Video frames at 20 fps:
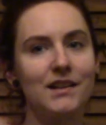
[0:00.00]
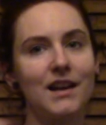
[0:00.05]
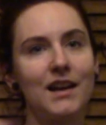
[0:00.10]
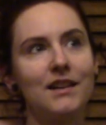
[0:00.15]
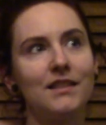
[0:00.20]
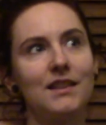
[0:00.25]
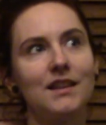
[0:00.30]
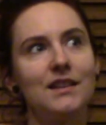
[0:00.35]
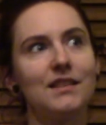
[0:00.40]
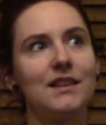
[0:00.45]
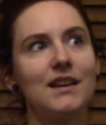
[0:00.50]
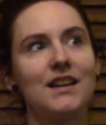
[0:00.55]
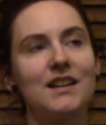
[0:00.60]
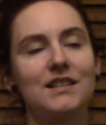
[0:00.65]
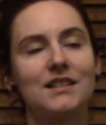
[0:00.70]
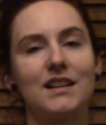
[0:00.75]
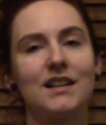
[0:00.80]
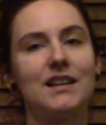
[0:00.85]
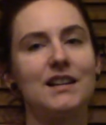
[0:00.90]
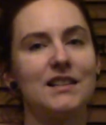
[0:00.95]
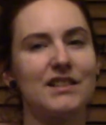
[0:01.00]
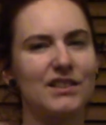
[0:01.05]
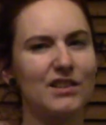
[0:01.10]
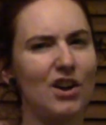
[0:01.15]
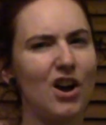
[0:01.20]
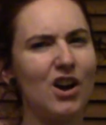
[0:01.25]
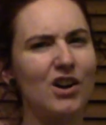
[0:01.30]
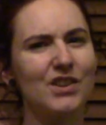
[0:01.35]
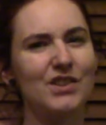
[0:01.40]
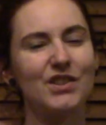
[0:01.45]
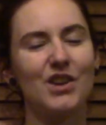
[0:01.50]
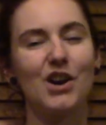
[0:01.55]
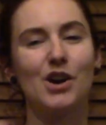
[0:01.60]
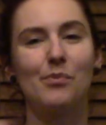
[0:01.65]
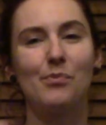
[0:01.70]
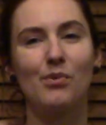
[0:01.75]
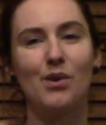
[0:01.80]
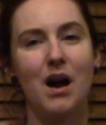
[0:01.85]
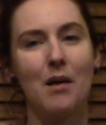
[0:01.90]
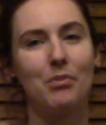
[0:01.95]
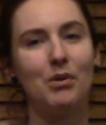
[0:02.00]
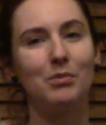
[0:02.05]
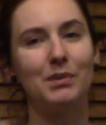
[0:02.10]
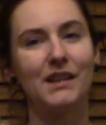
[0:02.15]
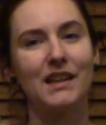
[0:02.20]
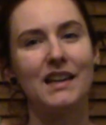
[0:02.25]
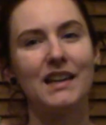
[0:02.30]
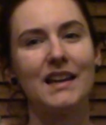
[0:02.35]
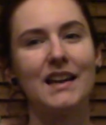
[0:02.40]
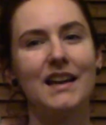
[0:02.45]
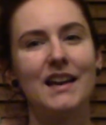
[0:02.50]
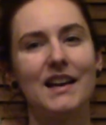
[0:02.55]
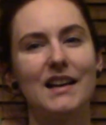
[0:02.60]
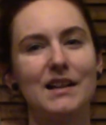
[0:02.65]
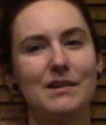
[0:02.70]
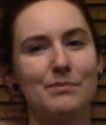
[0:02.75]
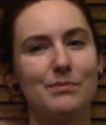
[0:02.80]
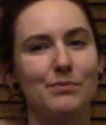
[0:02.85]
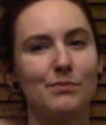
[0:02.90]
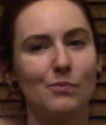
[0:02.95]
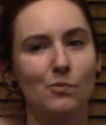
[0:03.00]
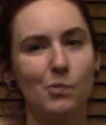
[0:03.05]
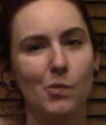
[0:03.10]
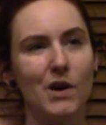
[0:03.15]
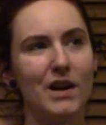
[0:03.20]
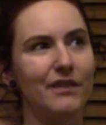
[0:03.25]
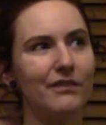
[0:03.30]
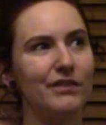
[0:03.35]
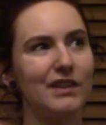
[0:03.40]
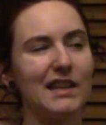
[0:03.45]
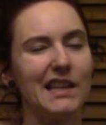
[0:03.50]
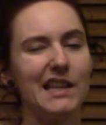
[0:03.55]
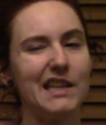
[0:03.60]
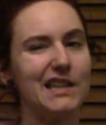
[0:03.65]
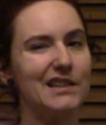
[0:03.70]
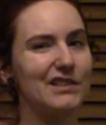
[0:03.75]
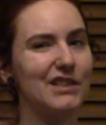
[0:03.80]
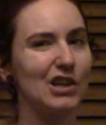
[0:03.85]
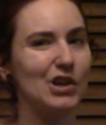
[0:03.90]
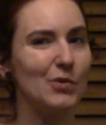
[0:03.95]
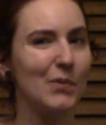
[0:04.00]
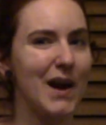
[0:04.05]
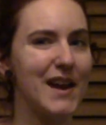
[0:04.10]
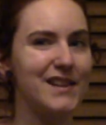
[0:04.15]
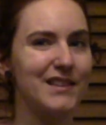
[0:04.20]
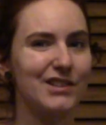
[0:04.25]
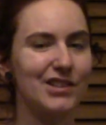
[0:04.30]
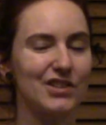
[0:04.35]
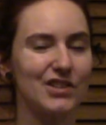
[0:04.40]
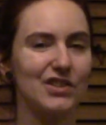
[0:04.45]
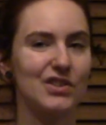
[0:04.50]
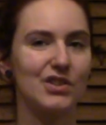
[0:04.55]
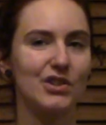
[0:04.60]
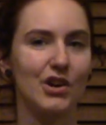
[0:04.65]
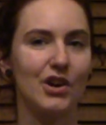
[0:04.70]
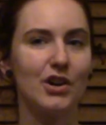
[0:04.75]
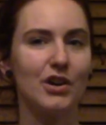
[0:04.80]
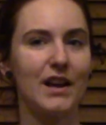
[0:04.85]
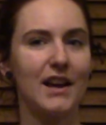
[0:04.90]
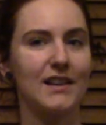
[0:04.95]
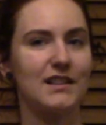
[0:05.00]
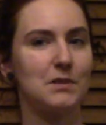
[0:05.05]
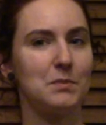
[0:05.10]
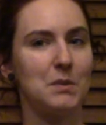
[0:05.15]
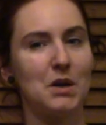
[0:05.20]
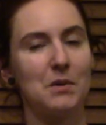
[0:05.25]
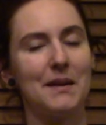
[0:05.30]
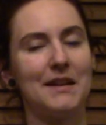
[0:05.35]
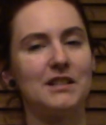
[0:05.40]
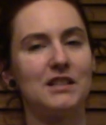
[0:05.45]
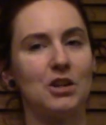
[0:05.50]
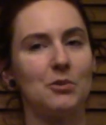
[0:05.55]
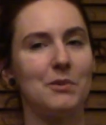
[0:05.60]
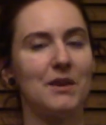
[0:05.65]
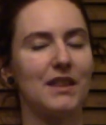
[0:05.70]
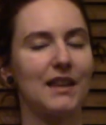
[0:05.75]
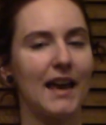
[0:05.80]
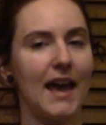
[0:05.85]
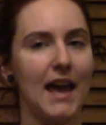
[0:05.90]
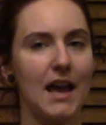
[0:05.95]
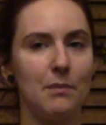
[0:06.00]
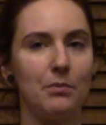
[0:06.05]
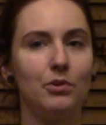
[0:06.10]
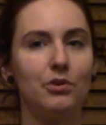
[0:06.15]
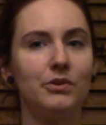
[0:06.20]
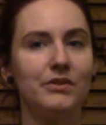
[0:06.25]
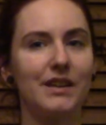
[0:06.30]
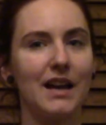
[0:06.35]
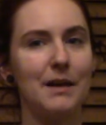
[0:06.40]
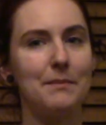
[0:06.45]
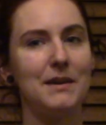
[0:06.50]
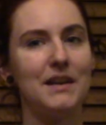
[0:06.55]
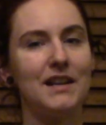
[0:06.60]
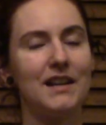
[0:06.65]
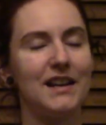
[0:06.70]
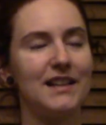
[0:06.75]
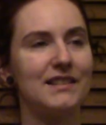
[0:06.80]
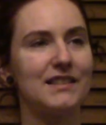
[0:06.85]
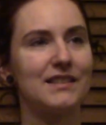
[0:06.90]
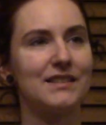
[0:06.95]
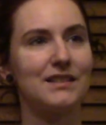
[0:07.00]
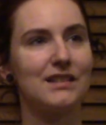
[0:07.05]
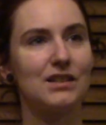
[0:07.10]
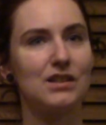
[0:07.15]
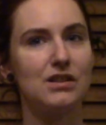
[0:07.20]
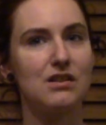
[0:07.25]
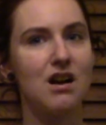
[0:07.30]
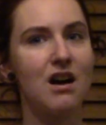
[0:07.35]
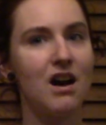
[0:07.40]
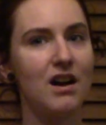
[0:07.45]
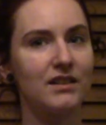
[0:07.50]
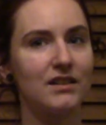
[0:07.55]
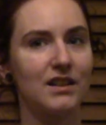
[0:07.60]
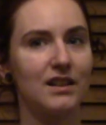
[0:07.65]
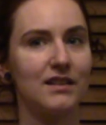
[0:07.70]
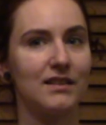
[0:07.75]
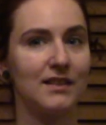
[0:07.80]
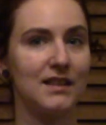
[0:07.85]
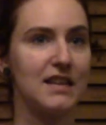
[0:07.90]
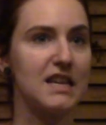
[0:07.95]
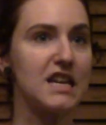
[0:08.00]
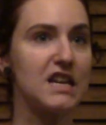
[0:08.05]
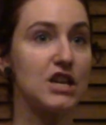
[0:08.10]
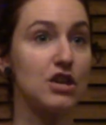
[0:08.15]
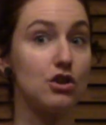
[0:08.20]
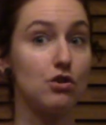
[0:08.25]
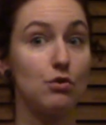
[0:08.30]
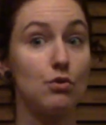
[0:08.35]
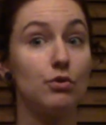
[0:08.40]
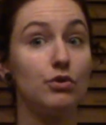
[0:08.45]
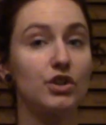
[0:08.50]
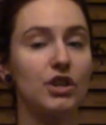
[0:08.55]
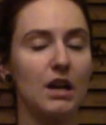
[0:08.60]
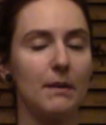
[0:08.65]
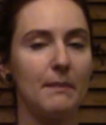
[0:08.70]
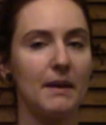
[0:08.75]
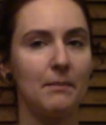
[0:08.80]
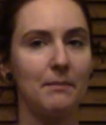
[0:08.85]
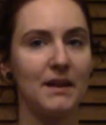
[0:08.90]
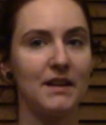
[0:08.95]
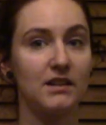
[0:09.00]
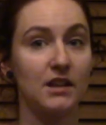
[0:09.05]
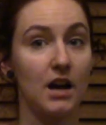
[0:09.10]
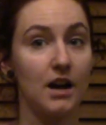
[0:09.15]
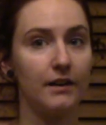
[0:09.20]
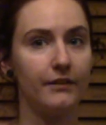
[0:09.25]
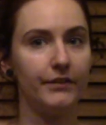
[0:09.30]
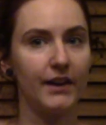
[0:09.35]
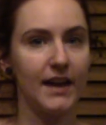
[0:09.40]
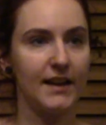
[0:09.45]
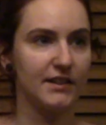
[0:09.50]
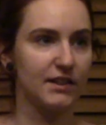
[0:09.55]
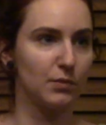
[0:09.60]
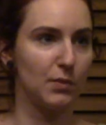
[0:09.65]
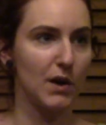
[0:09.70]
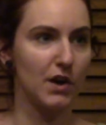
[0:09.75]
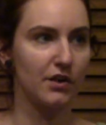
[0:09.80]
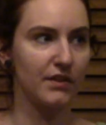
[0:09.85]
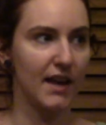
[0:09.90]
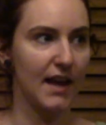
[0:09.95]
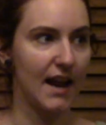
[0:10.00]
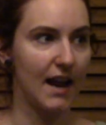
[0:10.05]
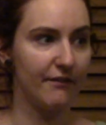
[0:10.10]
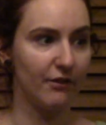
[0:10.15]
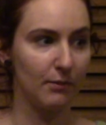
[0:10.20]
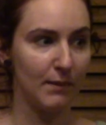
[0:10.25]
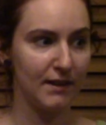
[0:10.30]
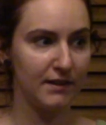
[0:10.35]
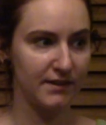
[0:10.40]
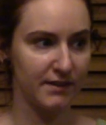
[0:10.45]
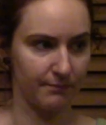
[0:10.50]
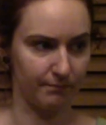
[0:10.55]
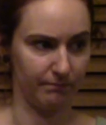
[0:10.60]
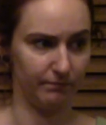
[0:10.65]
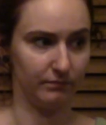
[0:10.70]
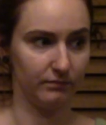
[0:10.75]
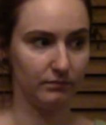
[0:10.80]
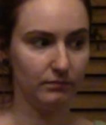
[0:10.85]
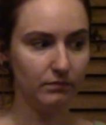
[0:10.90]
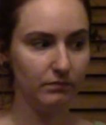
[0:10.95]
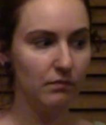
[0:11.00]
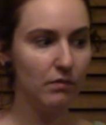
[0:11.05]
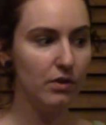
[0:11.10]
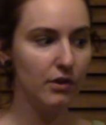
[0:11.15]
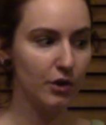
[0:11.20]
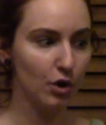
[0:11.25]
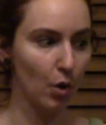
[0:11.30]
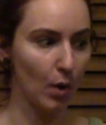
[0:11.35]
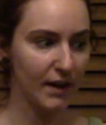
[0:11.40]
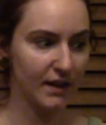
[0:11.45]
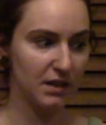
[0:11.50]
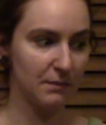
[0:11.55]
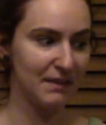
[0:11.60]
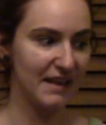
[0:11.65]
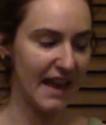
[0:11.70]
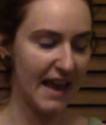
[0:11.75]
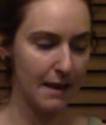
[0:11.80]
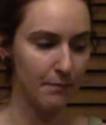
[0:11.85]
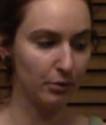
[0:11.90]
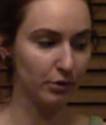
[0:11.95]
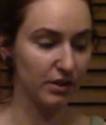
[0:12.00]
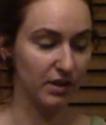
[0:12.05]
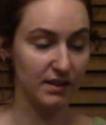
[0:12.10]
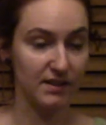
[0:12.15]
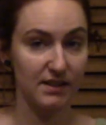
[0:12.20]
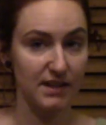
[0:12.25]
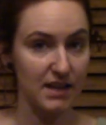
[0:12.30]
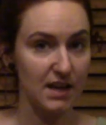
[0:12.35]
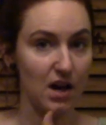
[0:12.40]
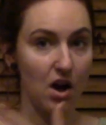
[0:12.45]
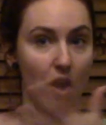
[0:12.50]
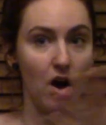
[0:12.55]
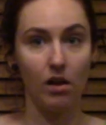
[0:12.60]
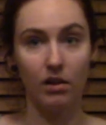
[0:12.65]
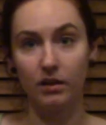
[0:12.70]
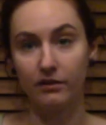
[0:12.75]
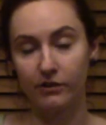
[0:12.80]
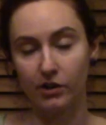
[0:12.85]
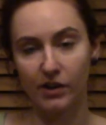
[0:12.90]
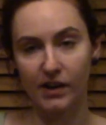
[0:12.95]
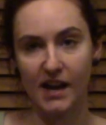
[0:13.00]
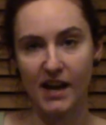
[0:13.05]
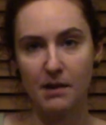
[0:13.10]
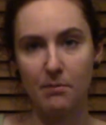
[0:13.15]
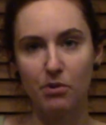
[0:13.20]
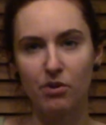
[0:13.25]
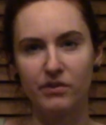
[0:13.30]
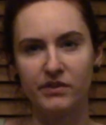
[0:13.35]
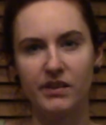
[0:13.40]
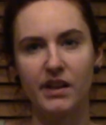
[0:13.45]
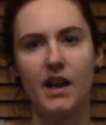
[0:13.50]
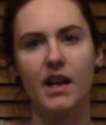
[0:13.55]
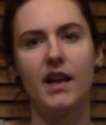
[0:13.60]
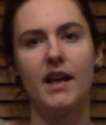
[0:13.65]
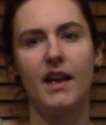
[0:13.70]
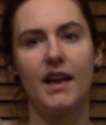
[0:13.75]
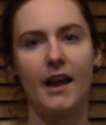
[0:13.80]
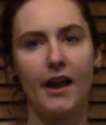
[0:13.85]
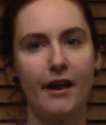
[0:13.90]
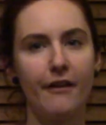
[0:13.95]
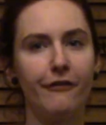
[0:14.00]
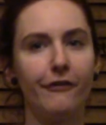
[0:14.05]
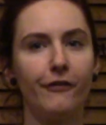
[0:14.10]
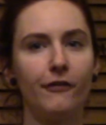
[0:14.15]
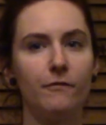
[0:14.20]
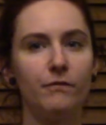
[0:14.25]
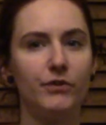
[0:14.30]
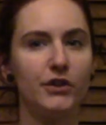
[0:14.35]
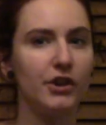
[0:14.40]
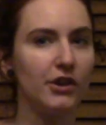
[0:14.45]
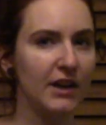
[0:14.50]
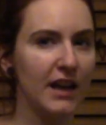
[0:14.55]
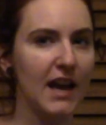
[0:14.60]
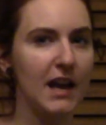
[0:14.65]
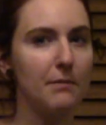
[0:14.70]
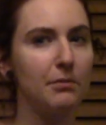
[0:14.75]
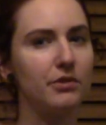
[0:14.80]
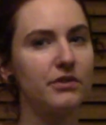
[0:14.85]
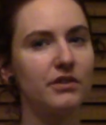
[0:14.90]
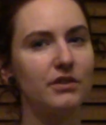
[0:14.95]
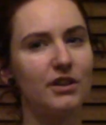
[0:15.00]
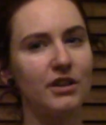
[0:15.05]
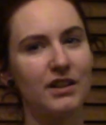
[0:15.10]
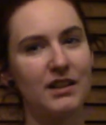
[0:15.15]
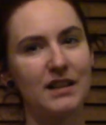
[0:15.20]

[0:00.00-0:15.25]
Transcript: I think that socks are probably one of the easier ways to start experimenting with cables. I mean, it's not the huge commitment of a sweater that everyone's going to be able to see all of your cables. If your cables look